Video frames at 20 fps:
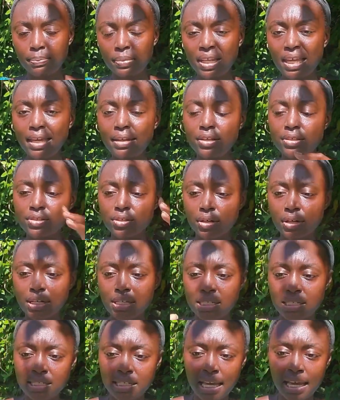planets are
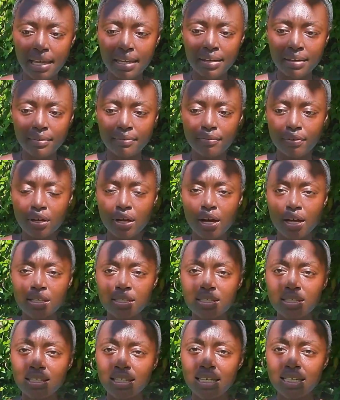inside of a
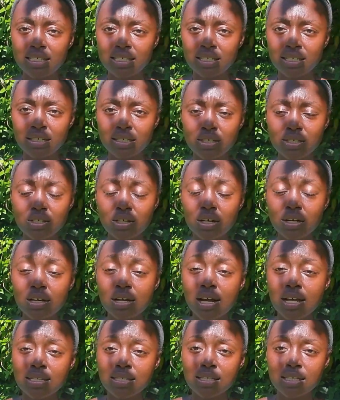constellation, a star
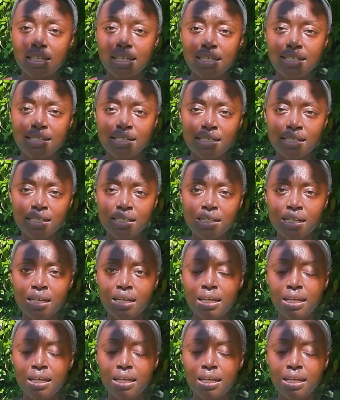constellation.